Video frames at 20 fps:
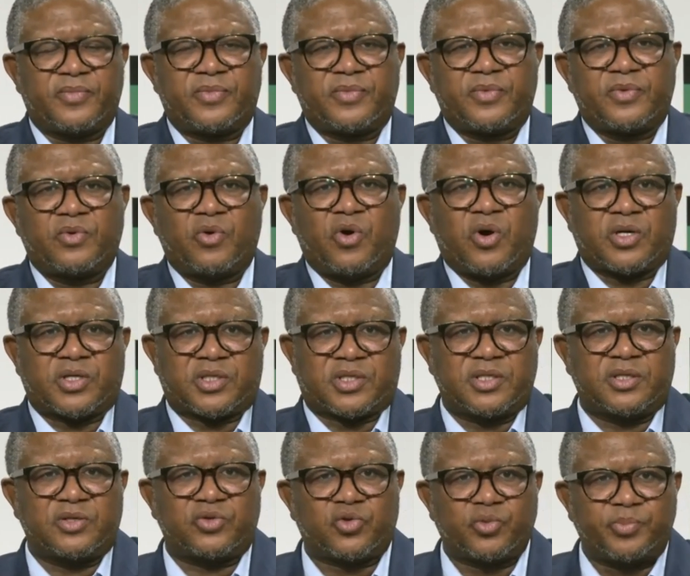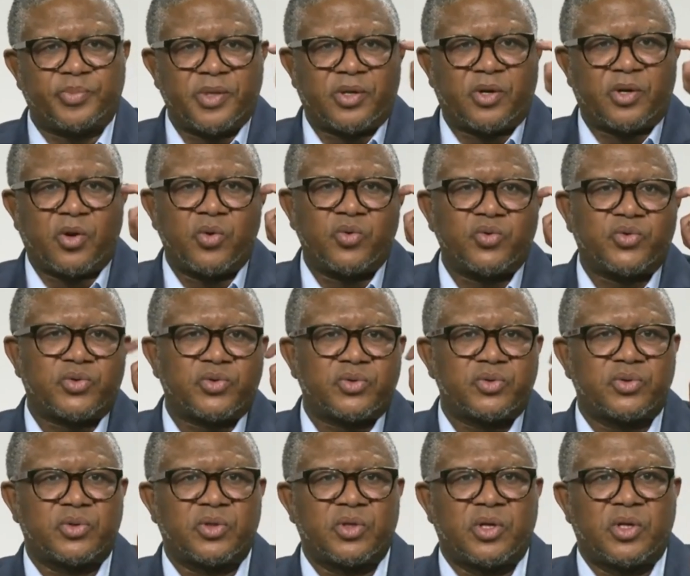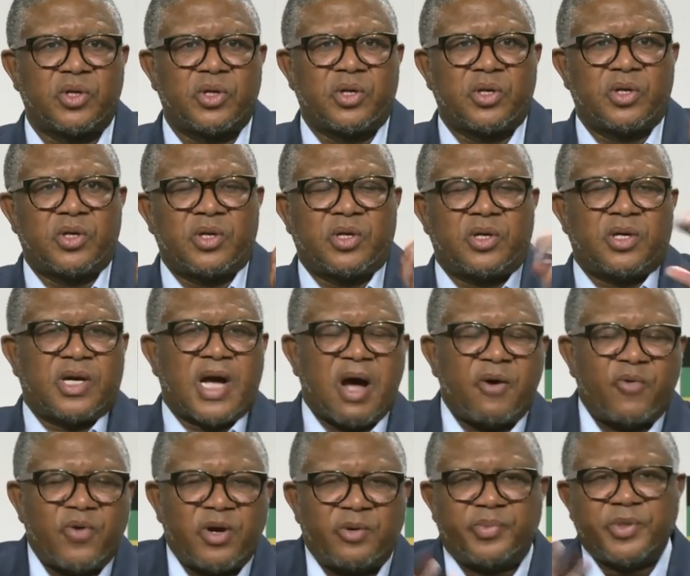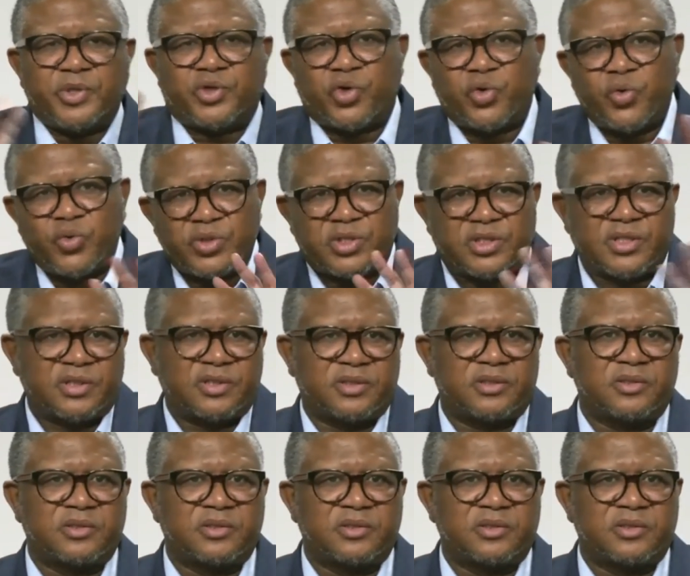or seen to be close, I will be choosy.